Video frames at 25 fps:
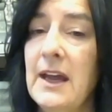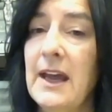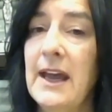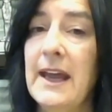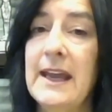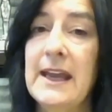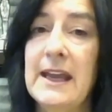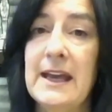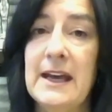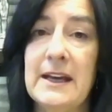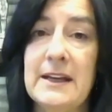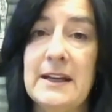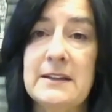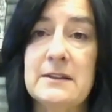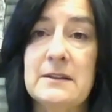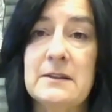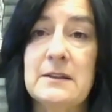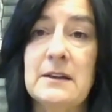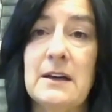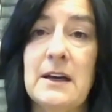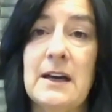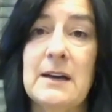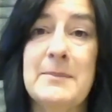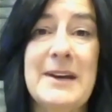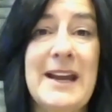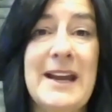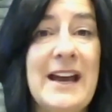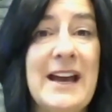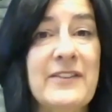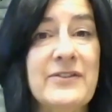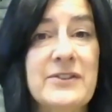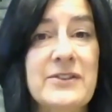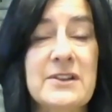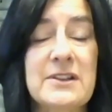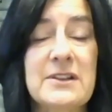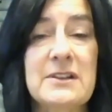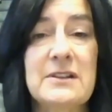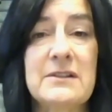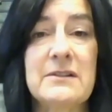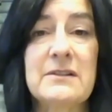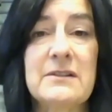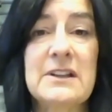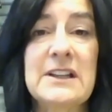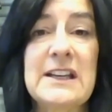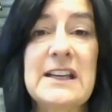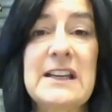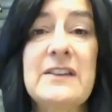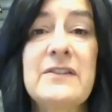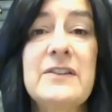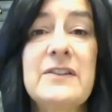and I'm going to have to
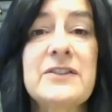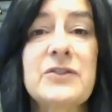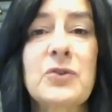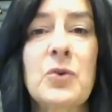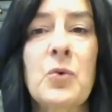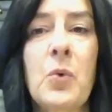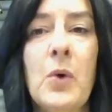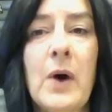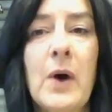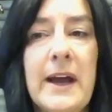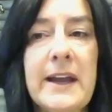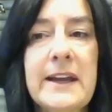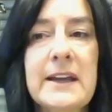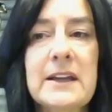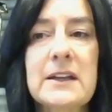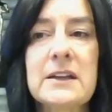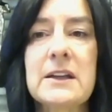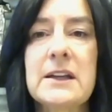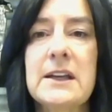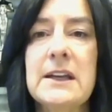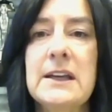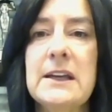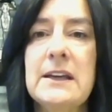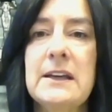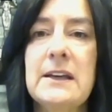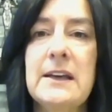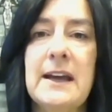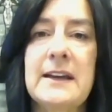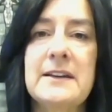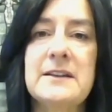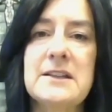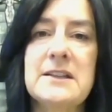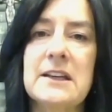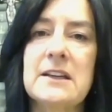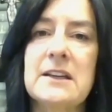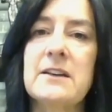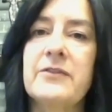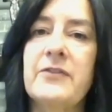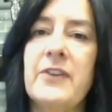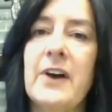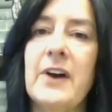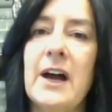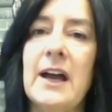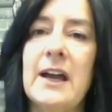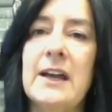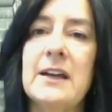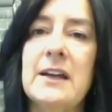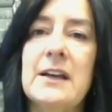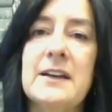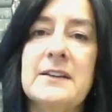leave as quietly and
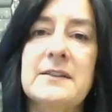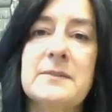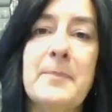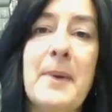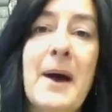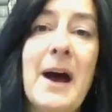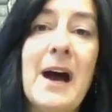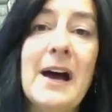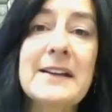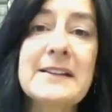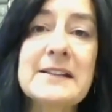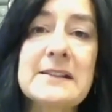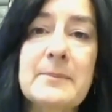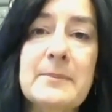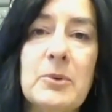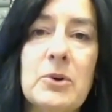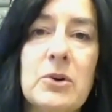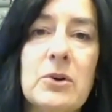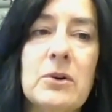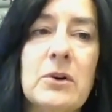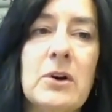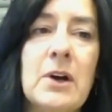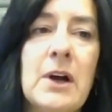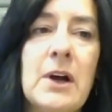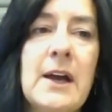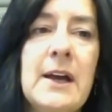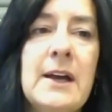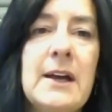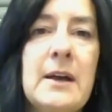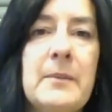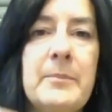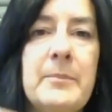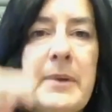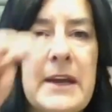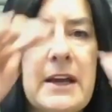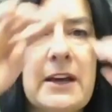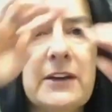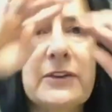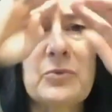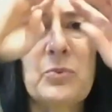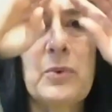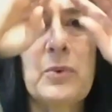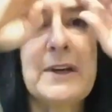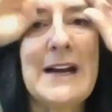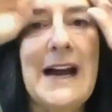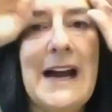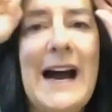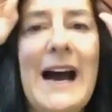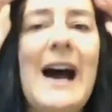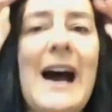dignified as possible, because
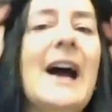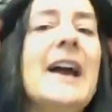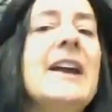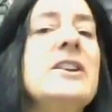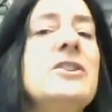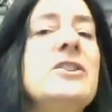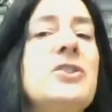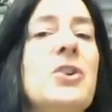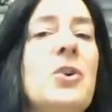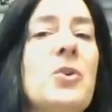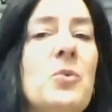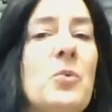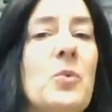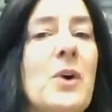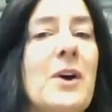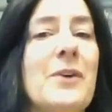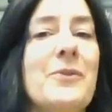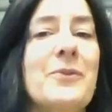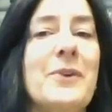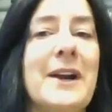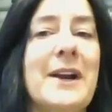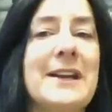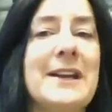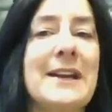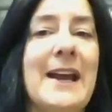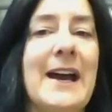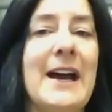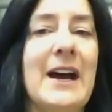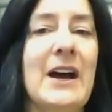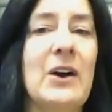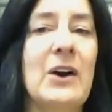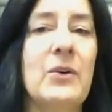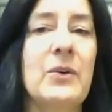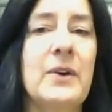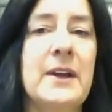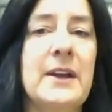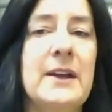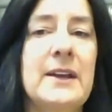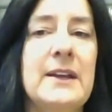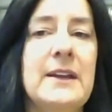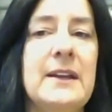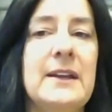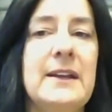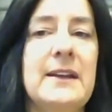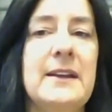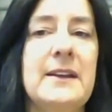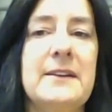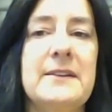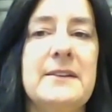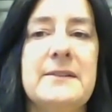what I don't want right now
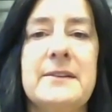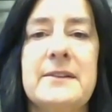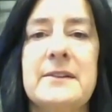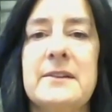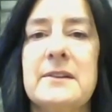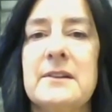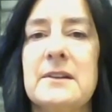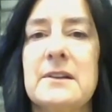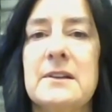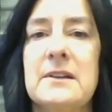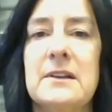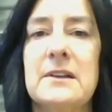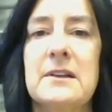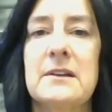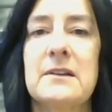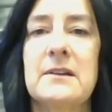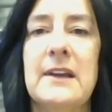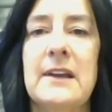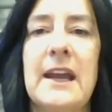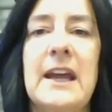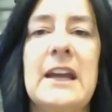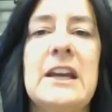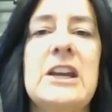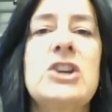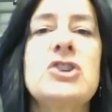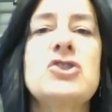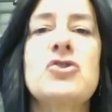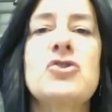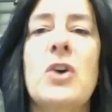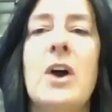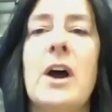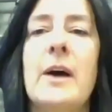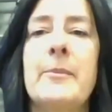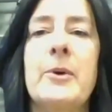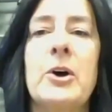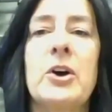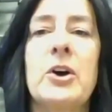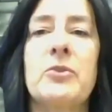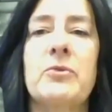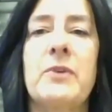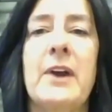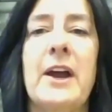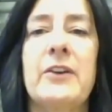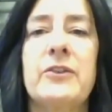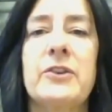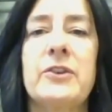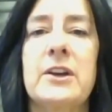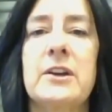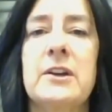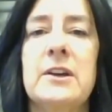is any drama
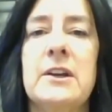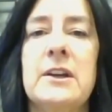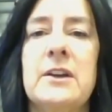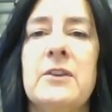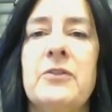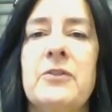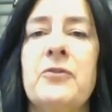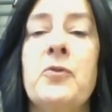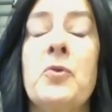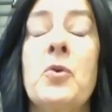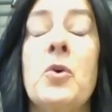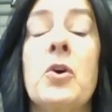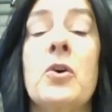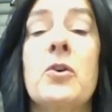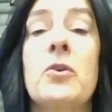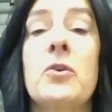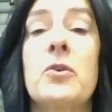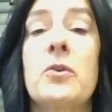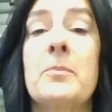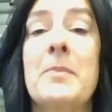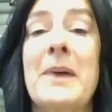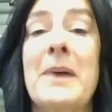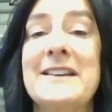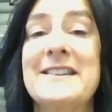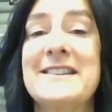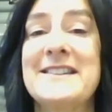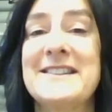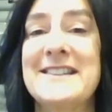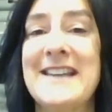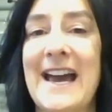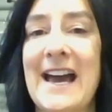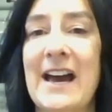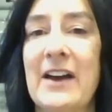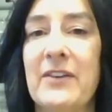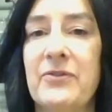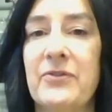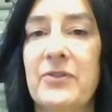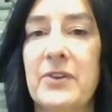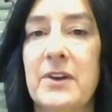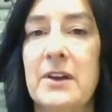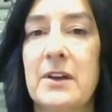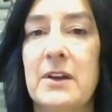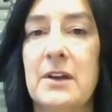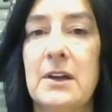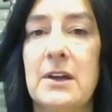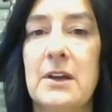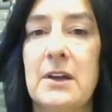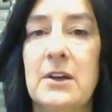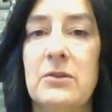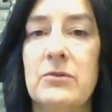around it for my staff,
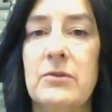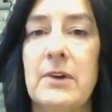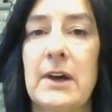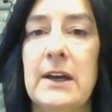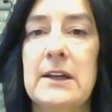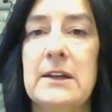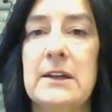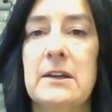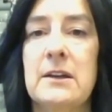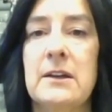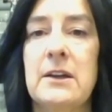right?